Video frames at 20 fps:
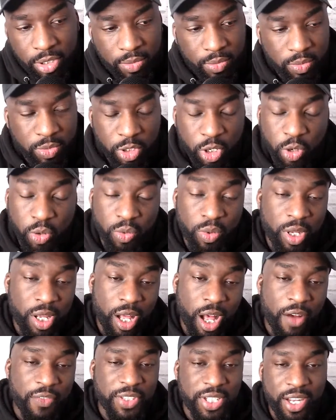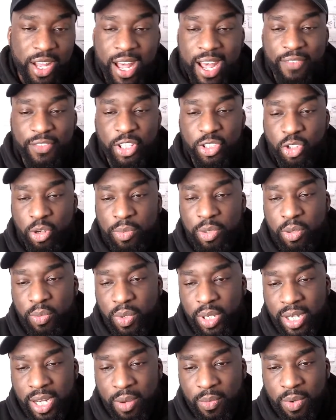So obviously I have the
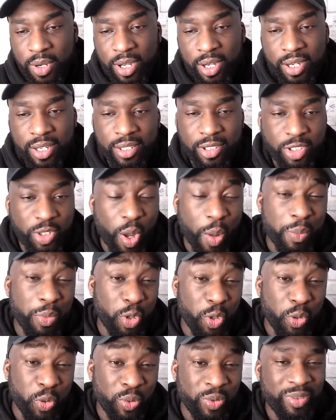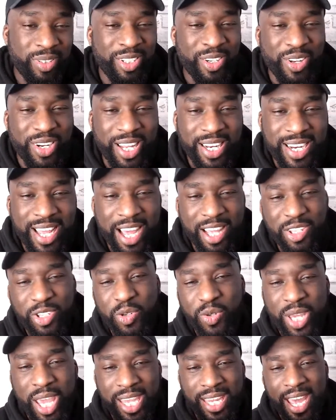WWE Network, so I'm cool, like that
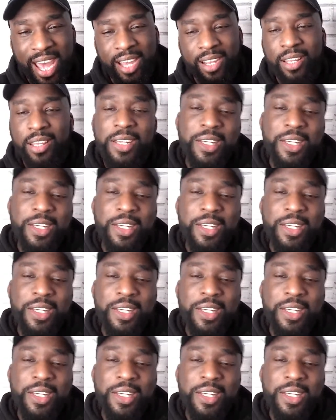UK gang.